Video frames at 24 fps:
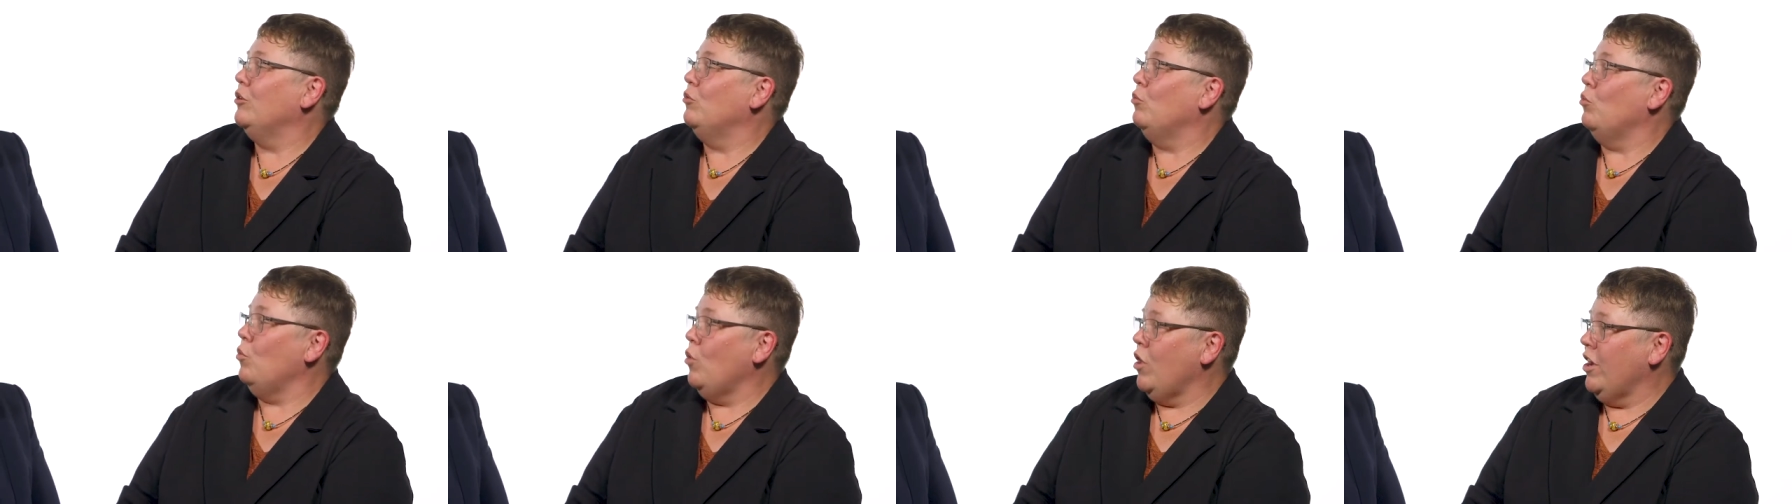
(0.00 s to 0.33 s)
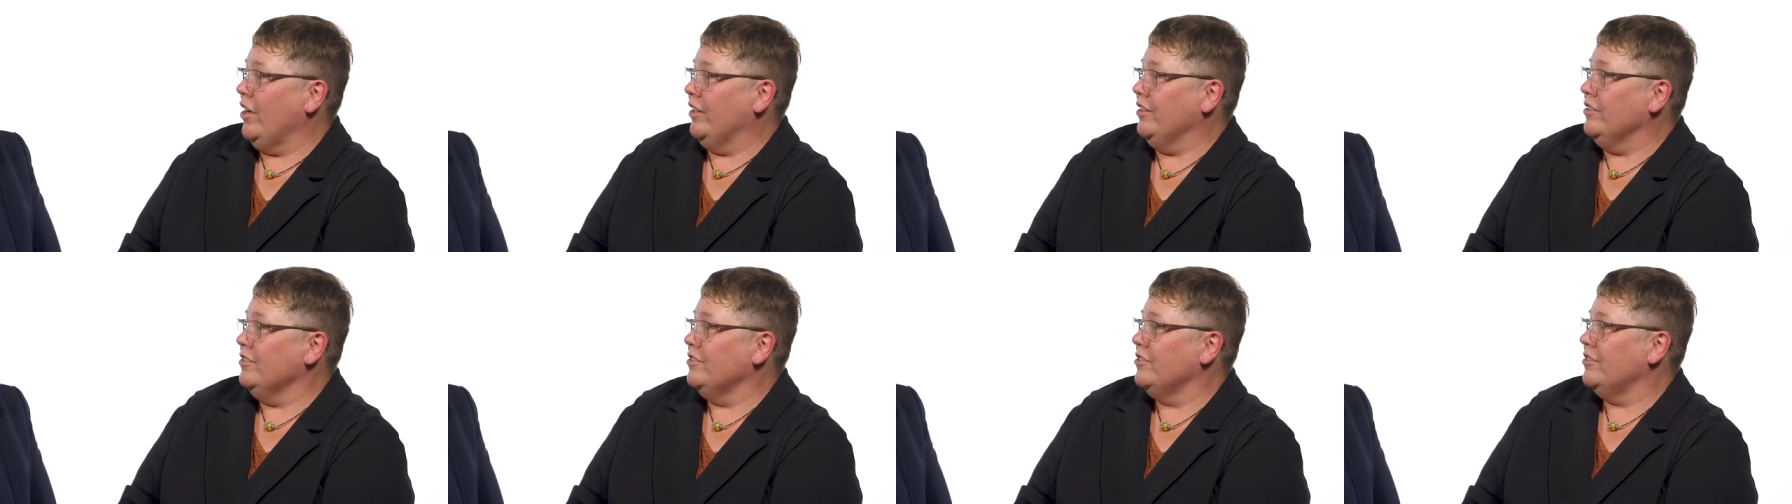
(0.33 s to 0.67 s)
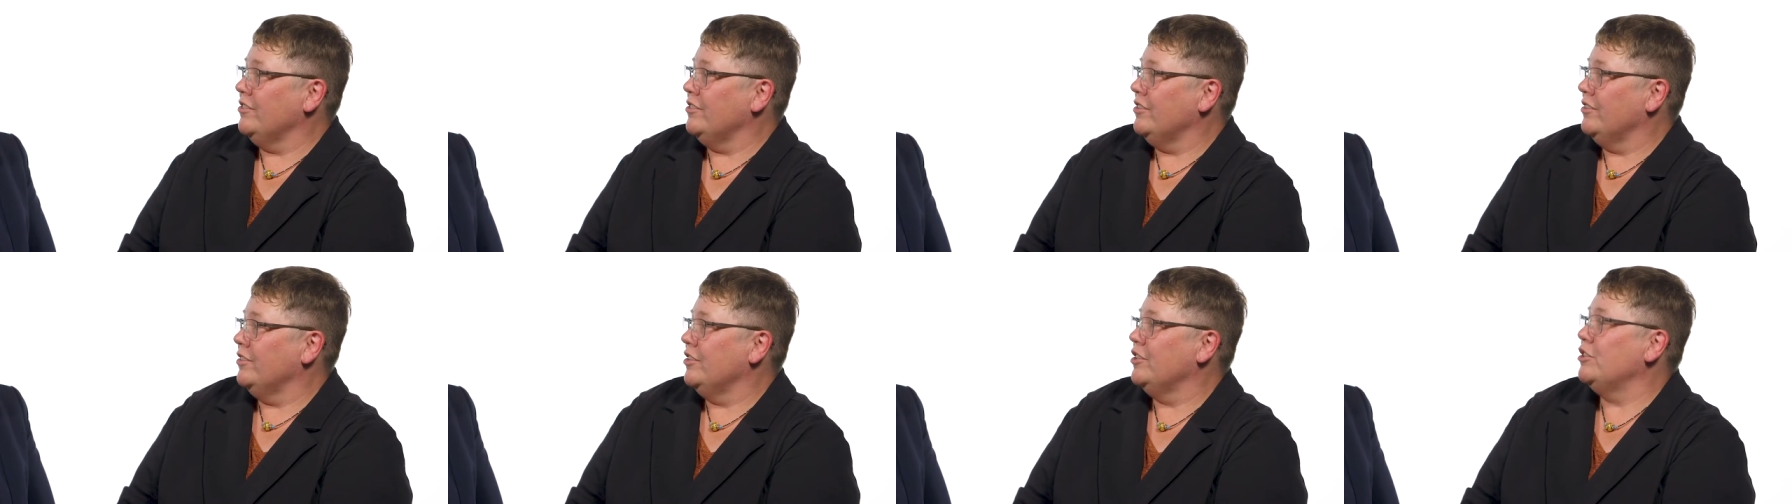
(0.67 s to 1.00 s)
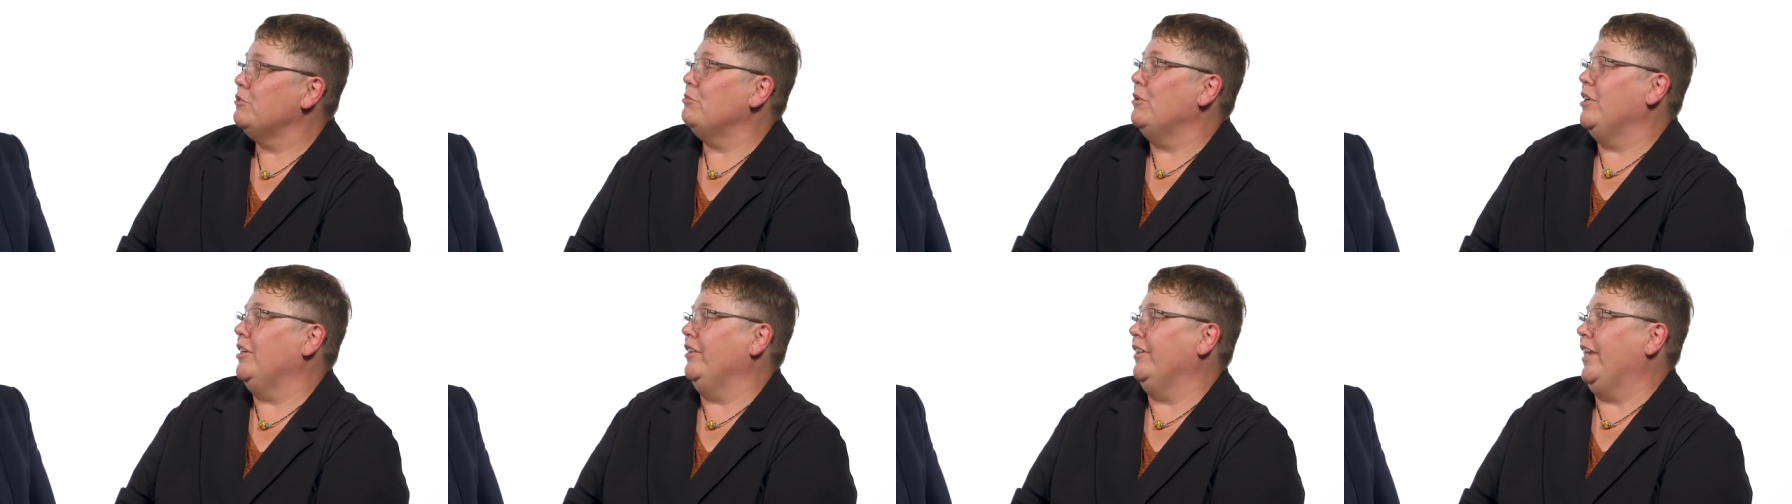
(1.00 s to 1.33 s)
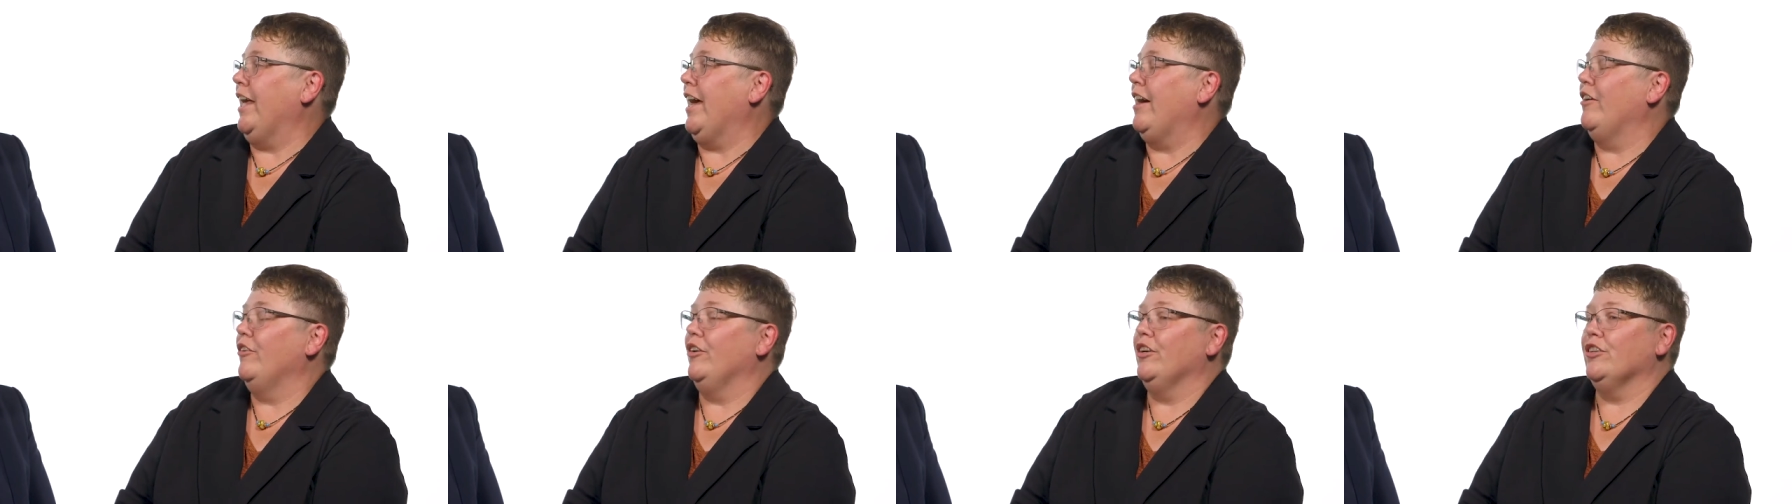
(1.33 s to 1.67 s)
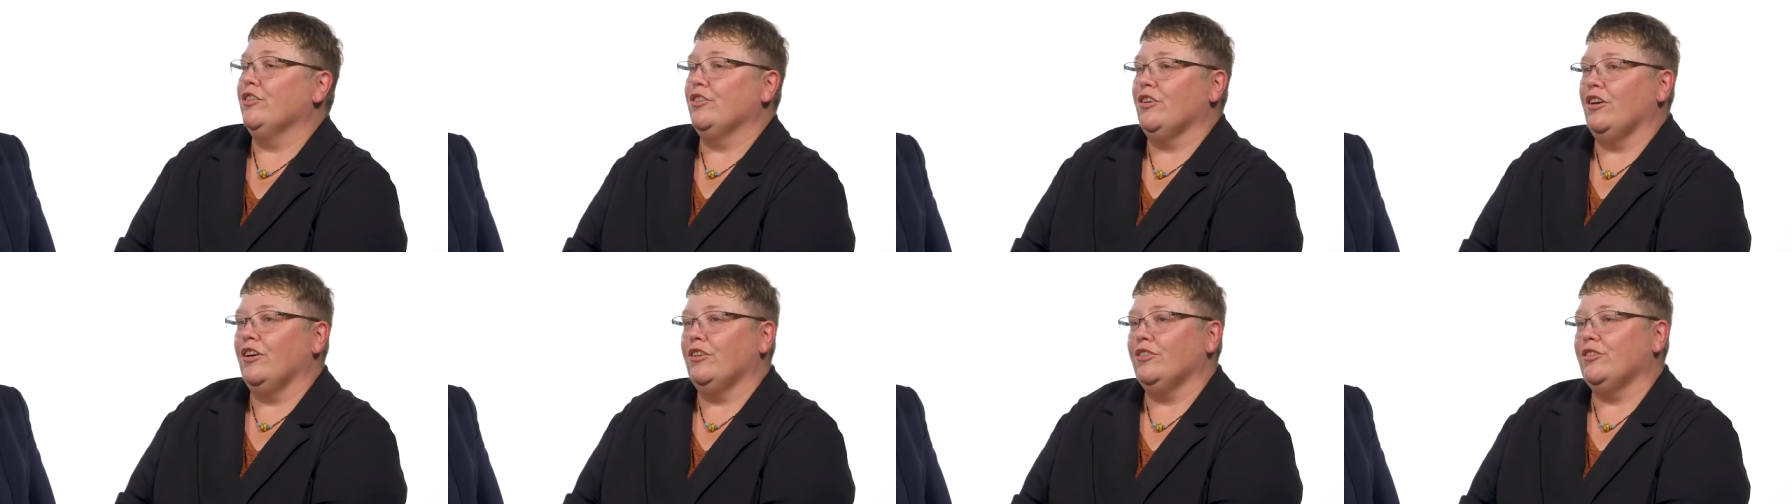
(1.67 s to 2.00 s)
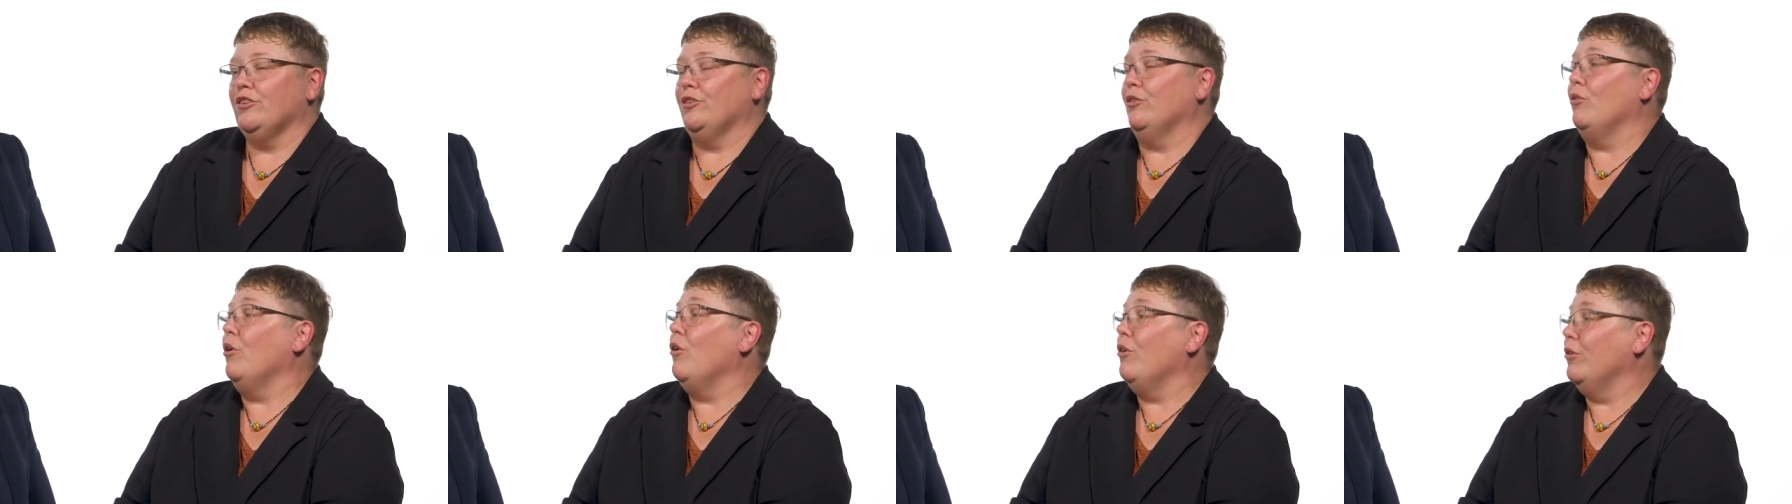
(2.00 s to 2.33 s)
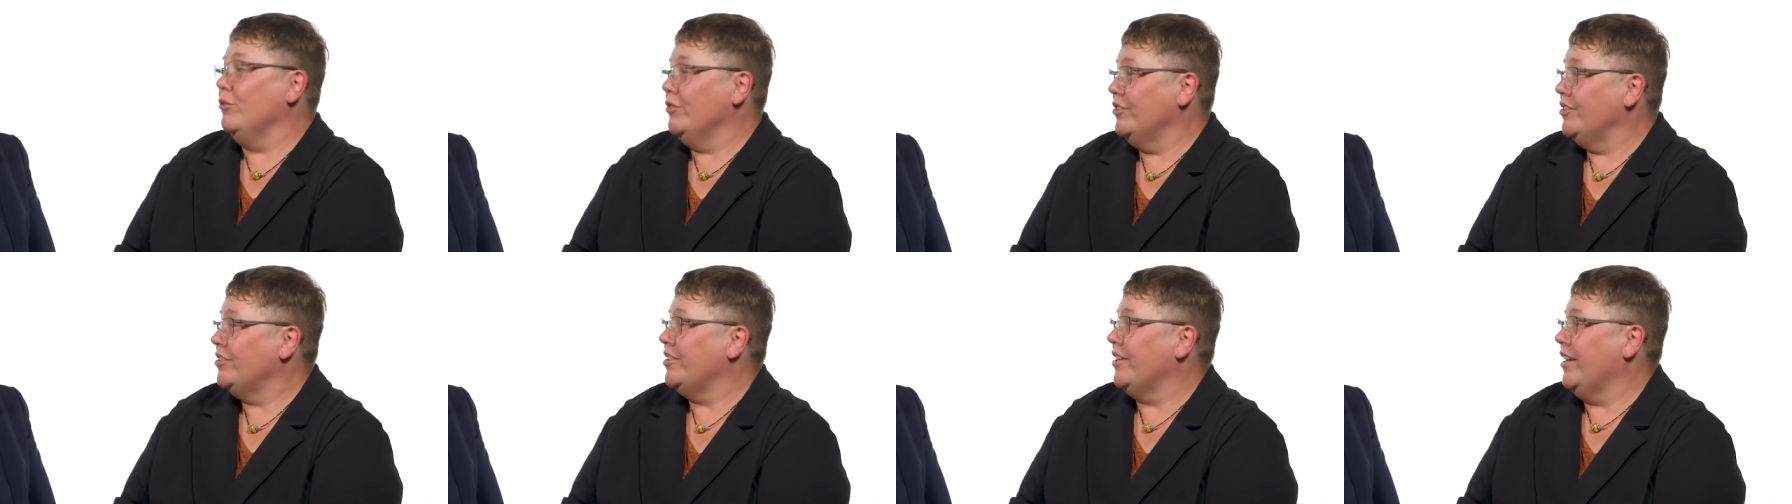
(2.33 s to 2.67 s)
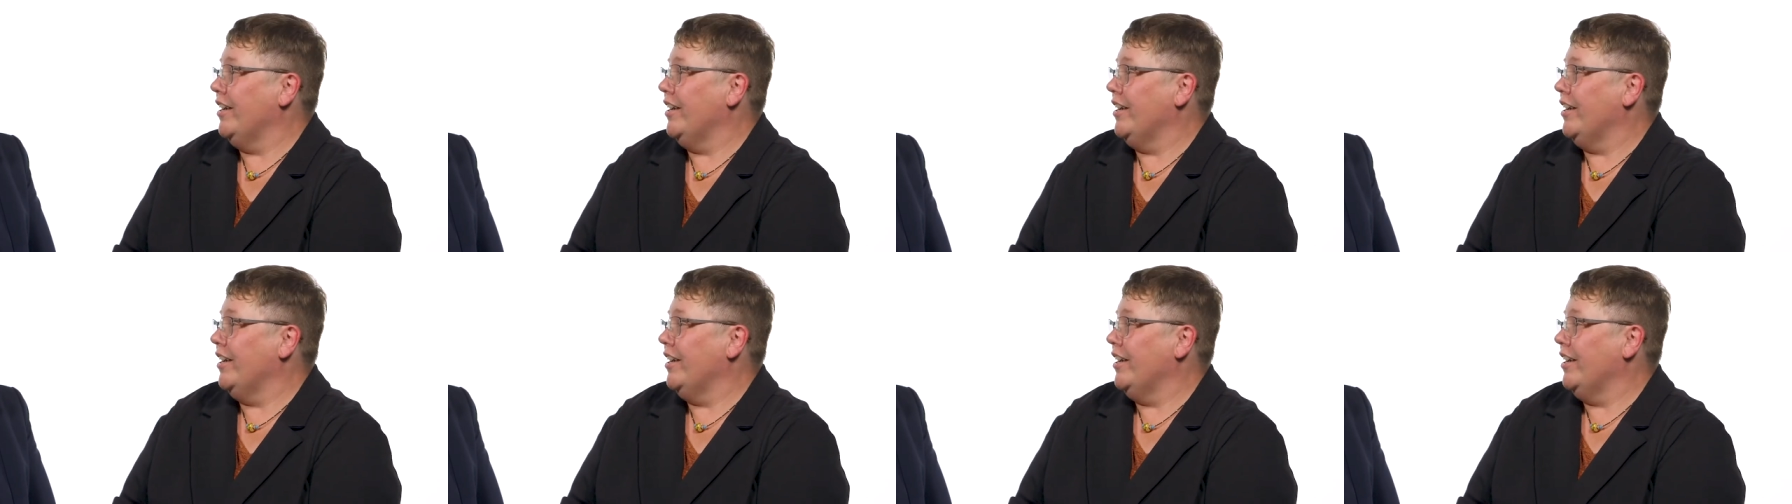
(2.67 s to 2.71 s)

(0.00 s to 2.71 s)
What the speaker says: once spelled out is also once,